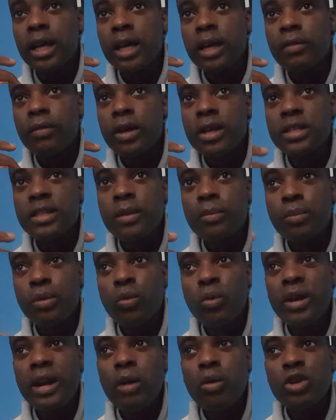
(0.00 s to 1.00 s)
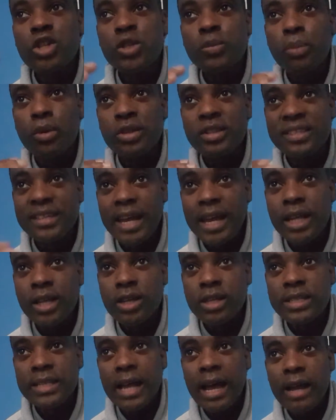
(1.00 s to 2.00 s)
for example, when I was
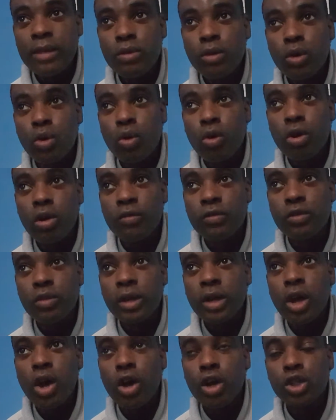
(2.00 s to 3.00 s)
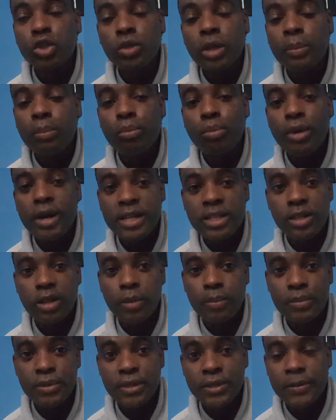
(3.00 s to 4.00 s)
spontaneous, I had the goal of doing 100
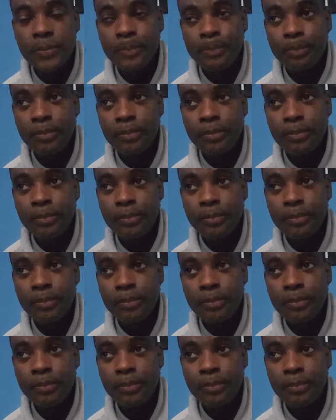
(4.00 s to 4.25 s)
press-ups.